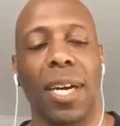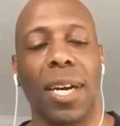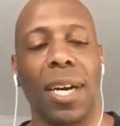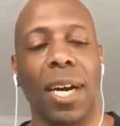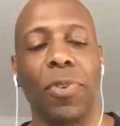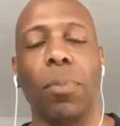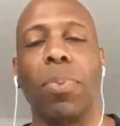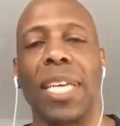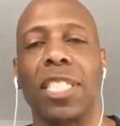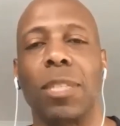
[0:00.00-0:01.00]
I feel
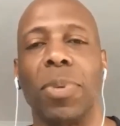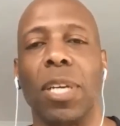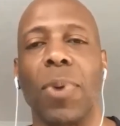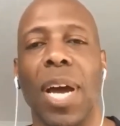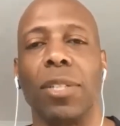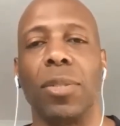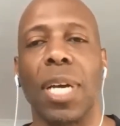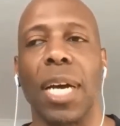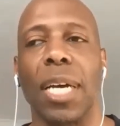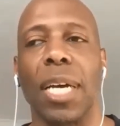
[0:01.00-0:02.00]
blessed to be around you
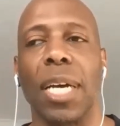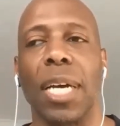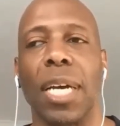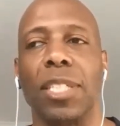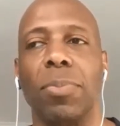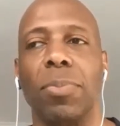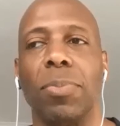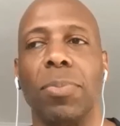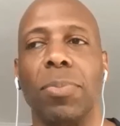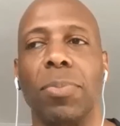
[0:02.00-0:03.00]
guys, to
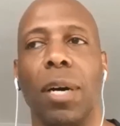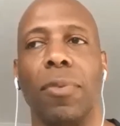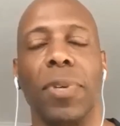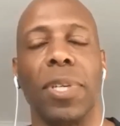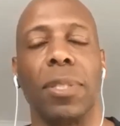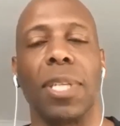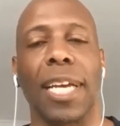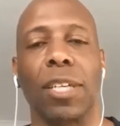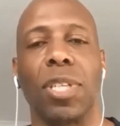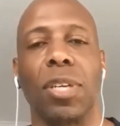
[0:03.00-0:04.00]
share love. It's
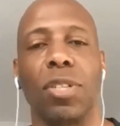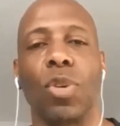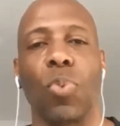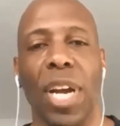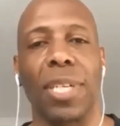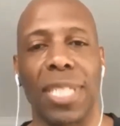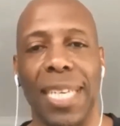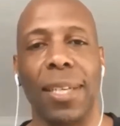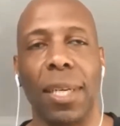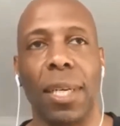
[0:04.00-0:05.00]
like you said, it's a rarity,
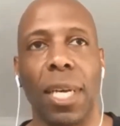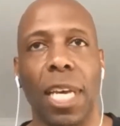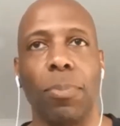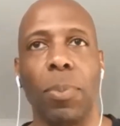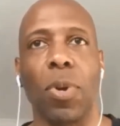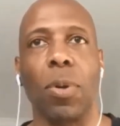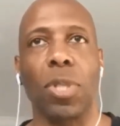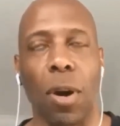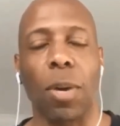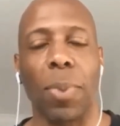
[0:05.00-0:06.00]
and people don't
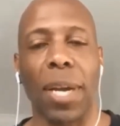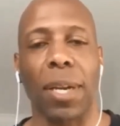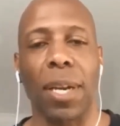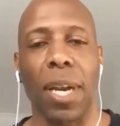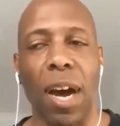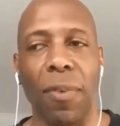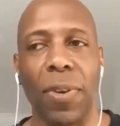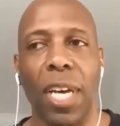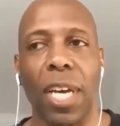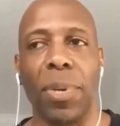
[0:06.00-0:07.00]
talk about it enough.
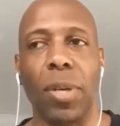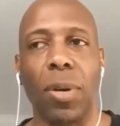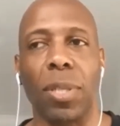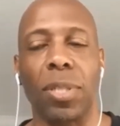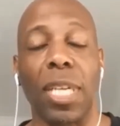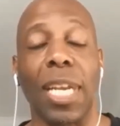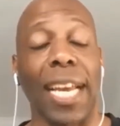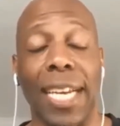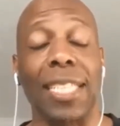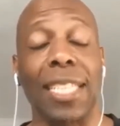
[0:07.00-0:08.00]
Because,
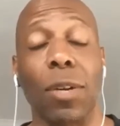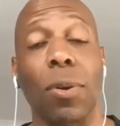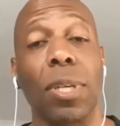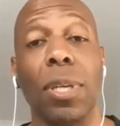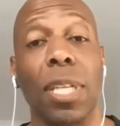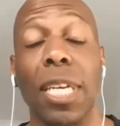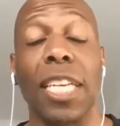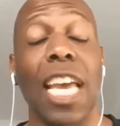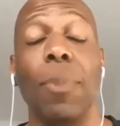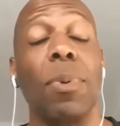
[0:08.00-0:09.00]
like I said earlier, it
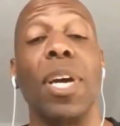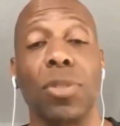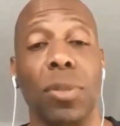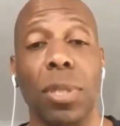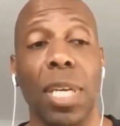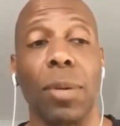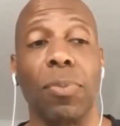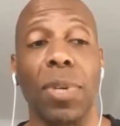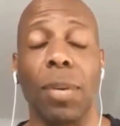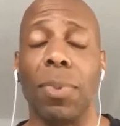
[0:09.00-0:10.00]
can't be measured. And
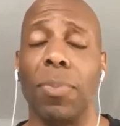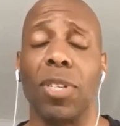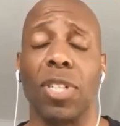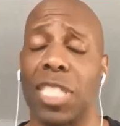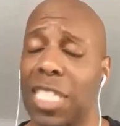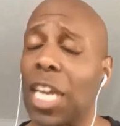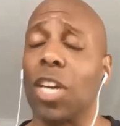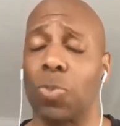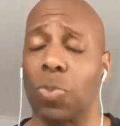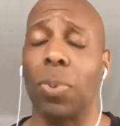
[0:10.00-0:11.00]
when it can be measured, it
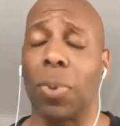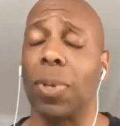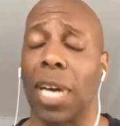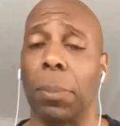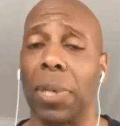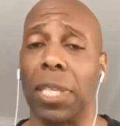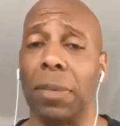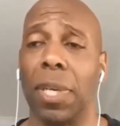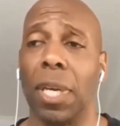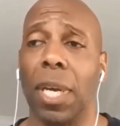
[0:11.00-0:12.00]
scares people, I believe.
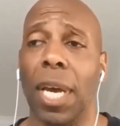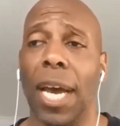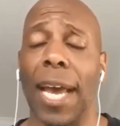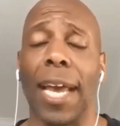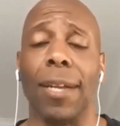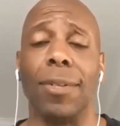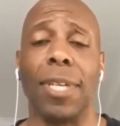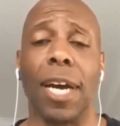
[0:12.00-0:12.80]
And